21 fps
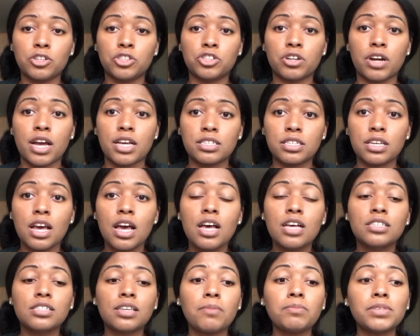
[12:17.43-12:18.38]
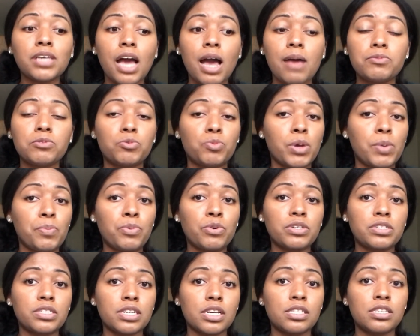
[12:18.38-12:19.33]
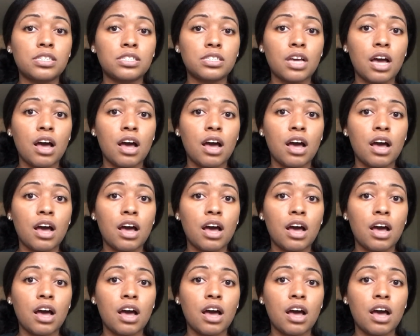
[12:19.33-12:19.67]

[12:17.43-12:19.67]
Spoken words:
address. Sometimes people send